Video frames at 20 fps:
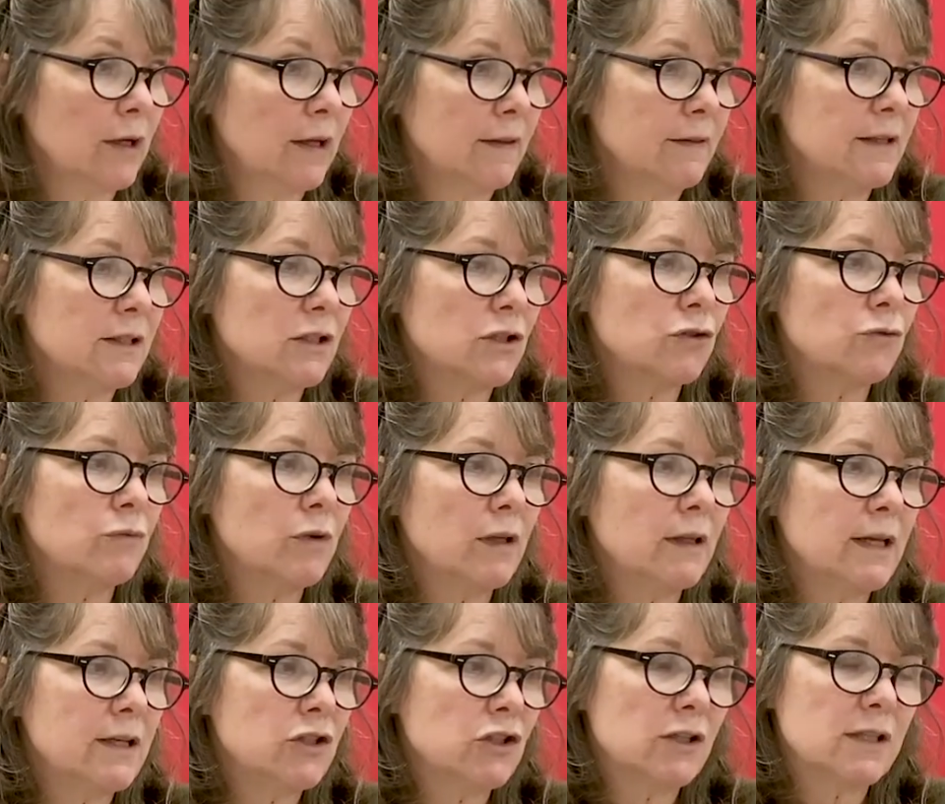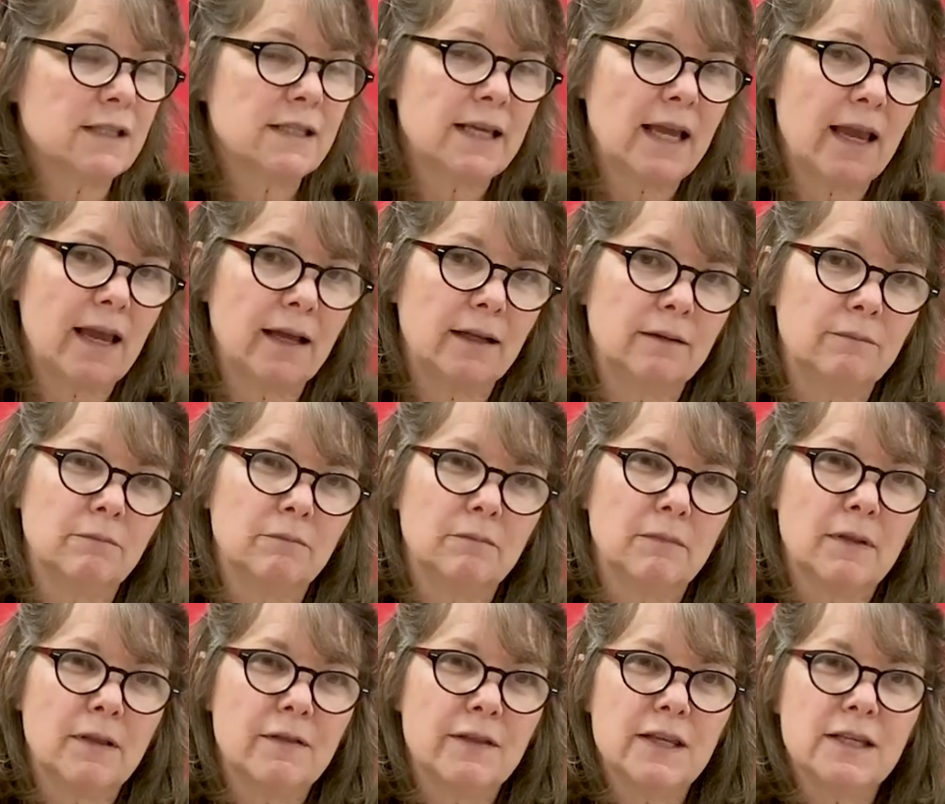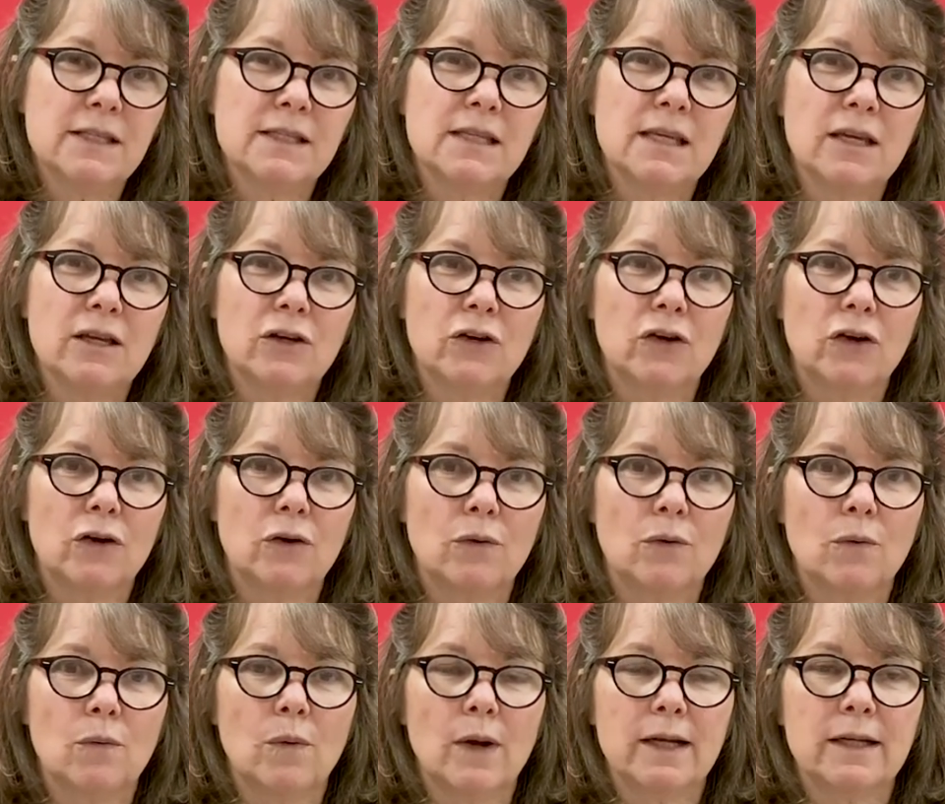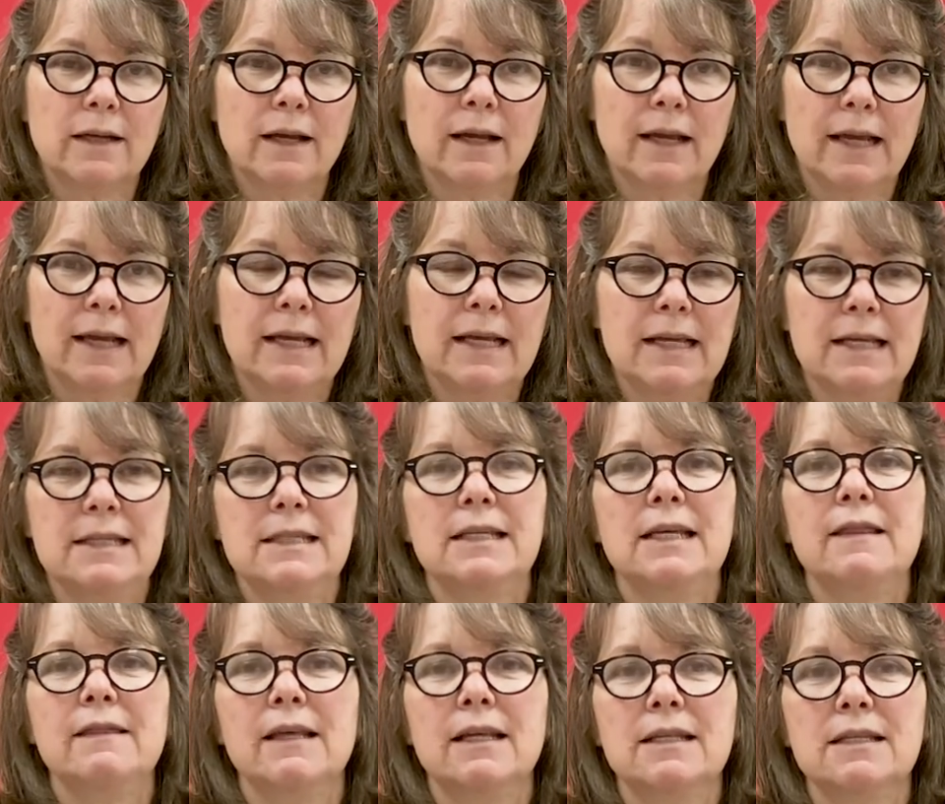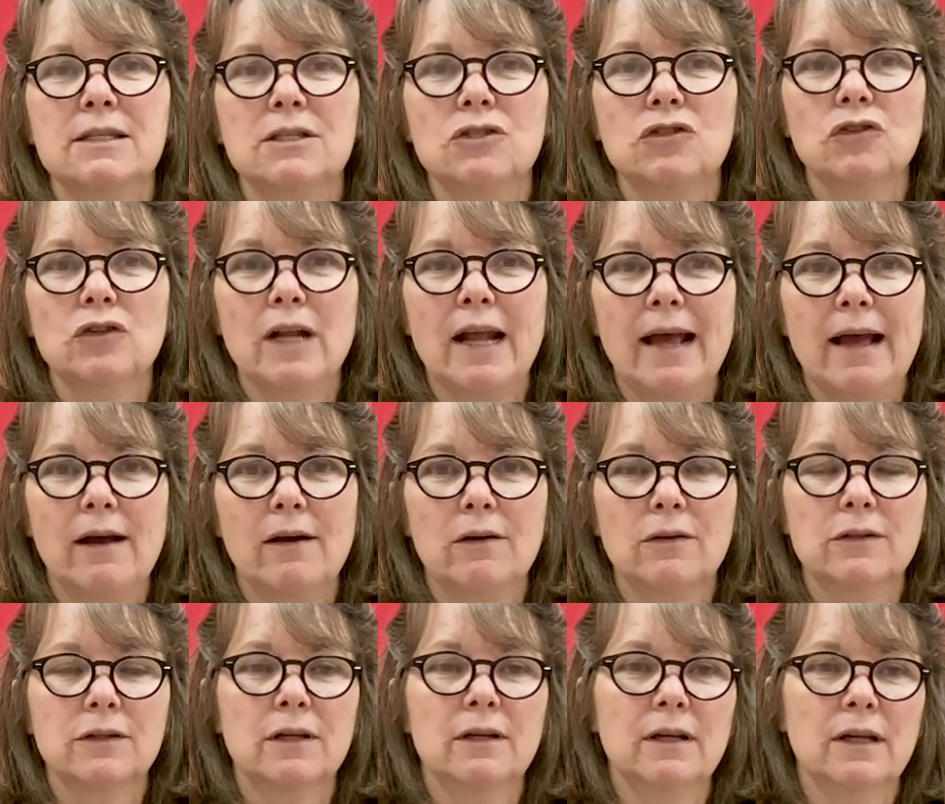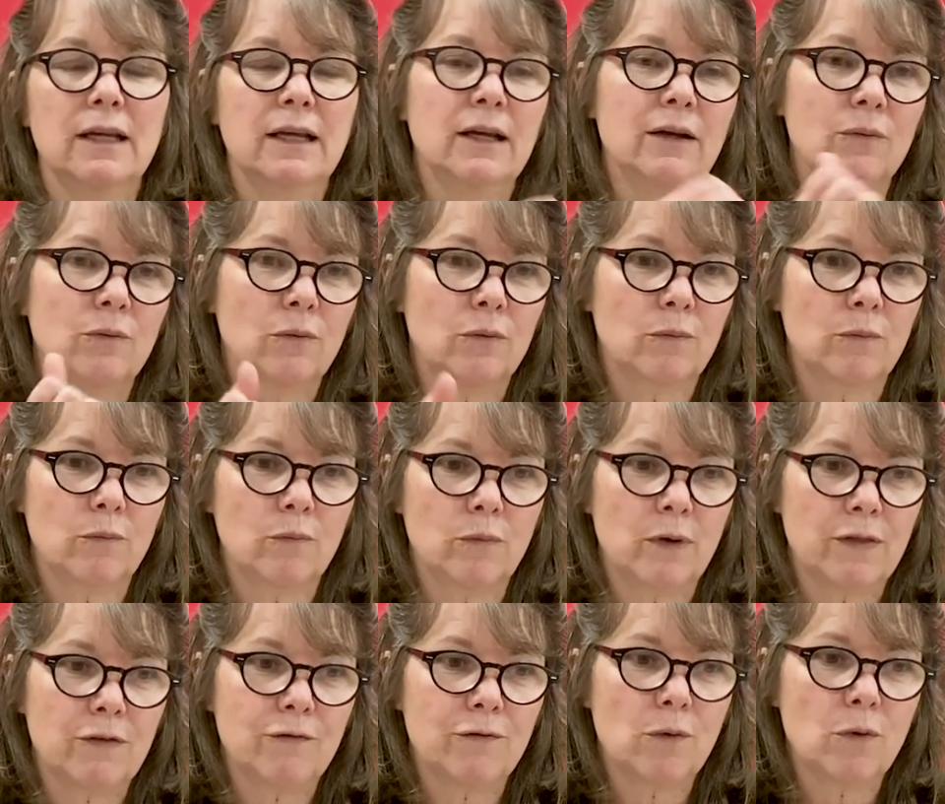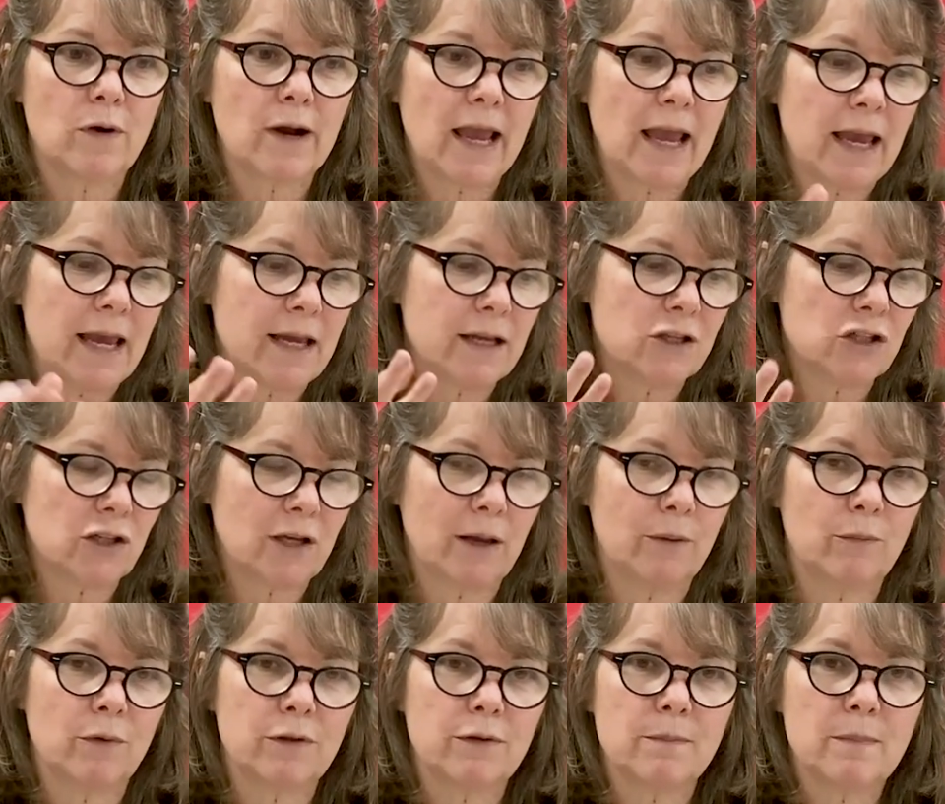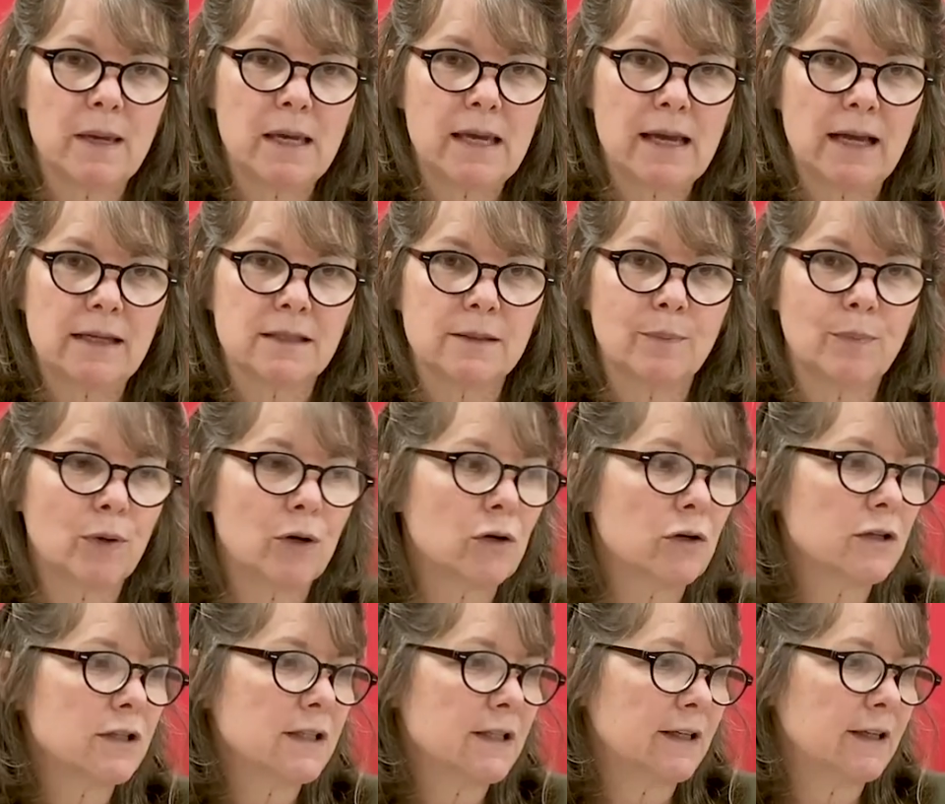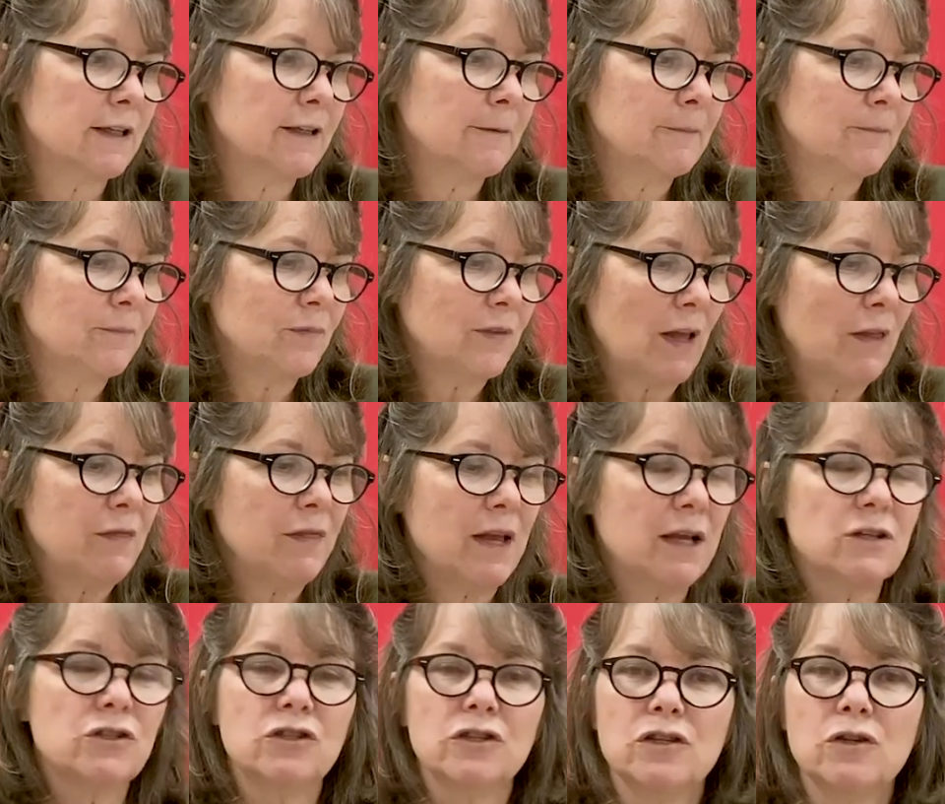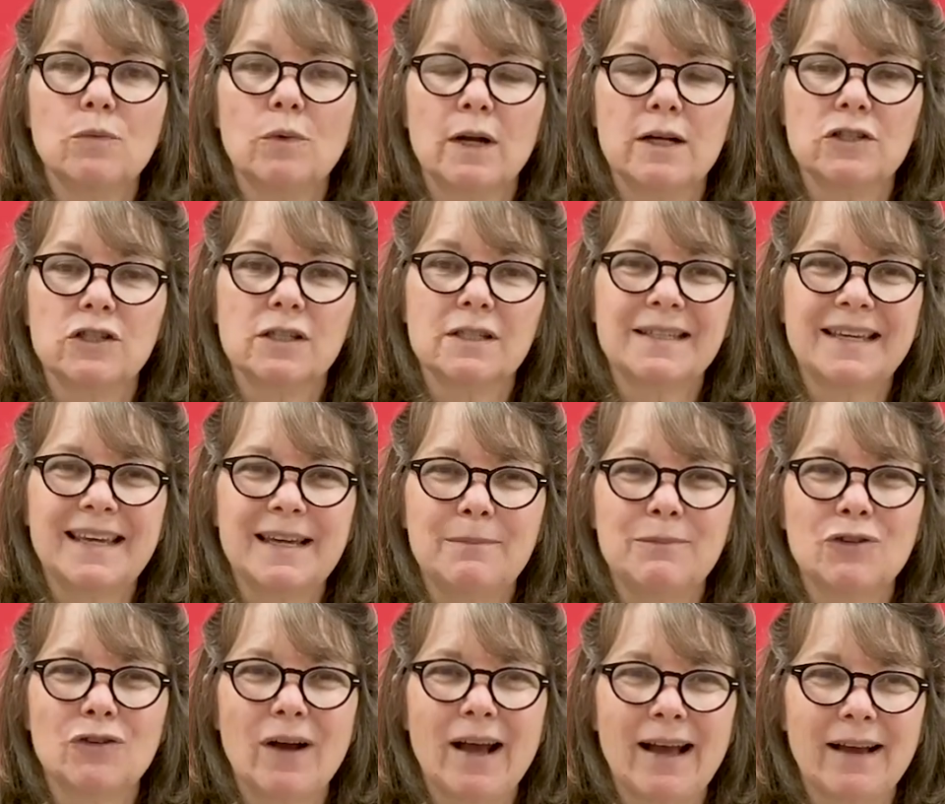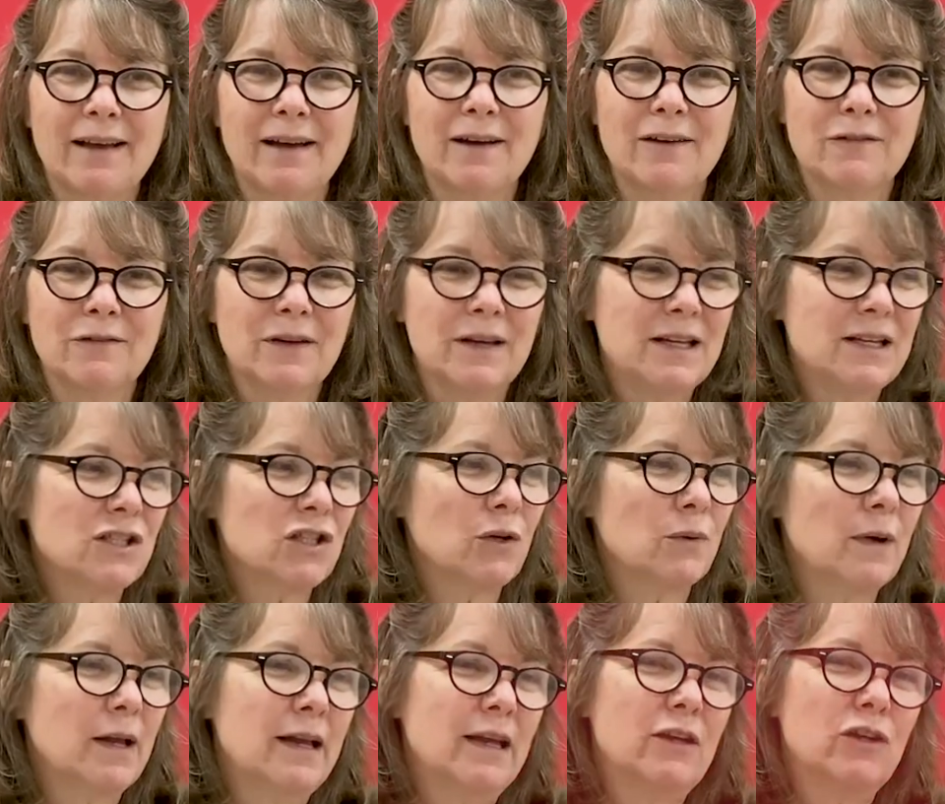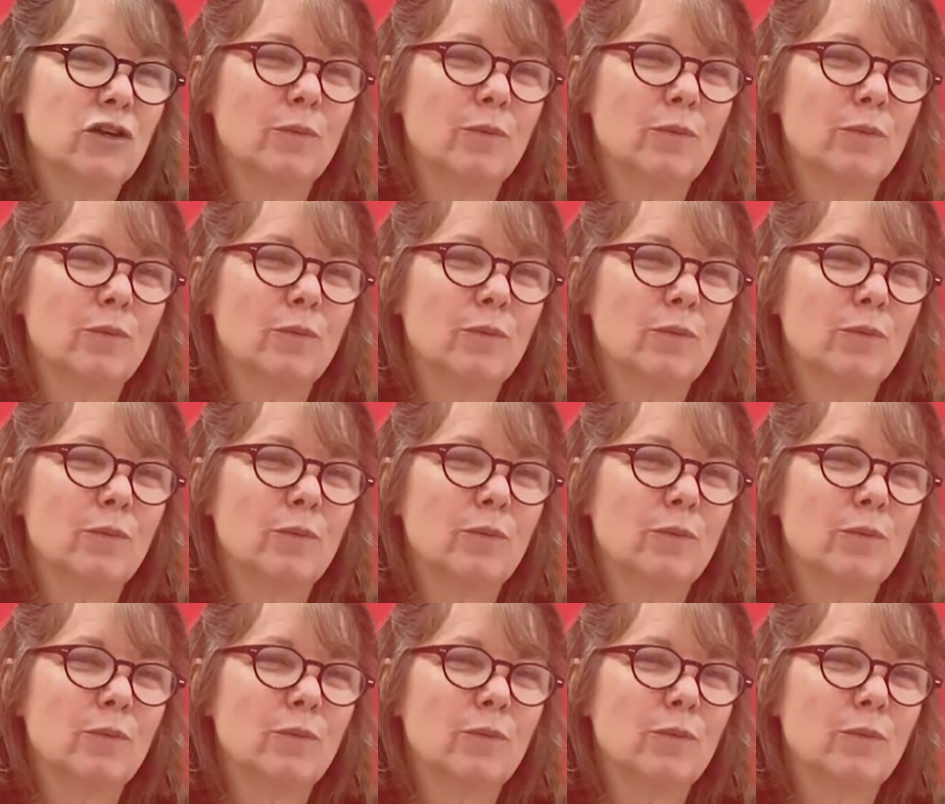This is really just saying, this year, what is it that stood out with 4-H and with me as a person, and things that you want to just keep track of. So your